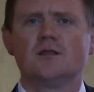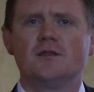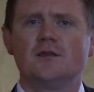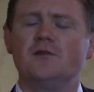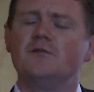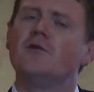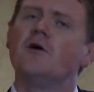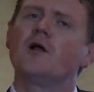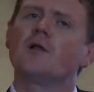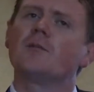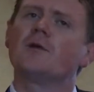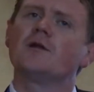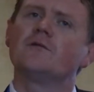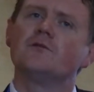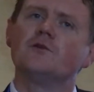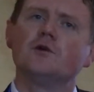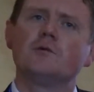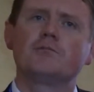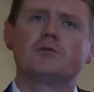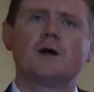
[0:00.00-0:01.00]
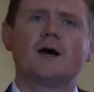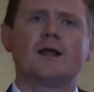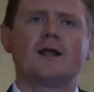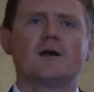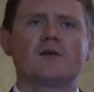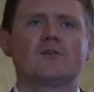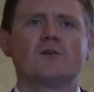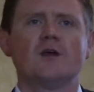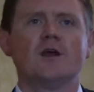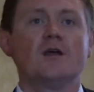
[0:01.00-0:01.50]
the development of new
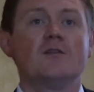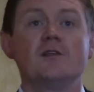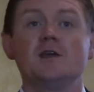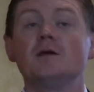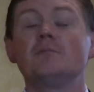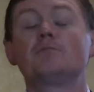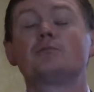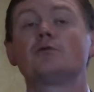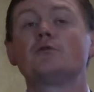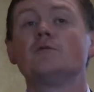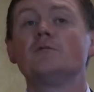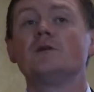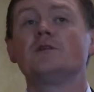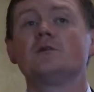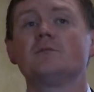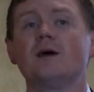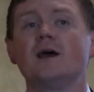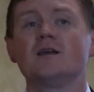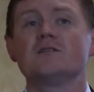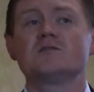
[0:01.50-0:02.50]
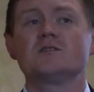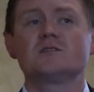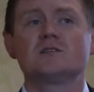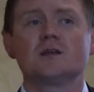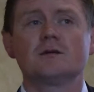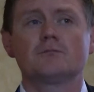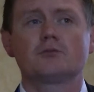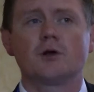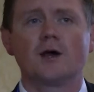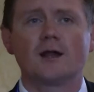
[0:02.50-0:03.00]
products, the improvement to my
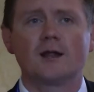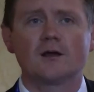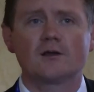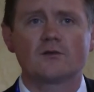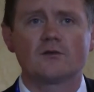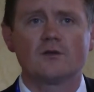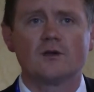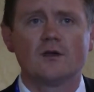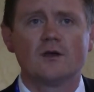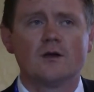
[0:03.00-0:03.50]
existing products.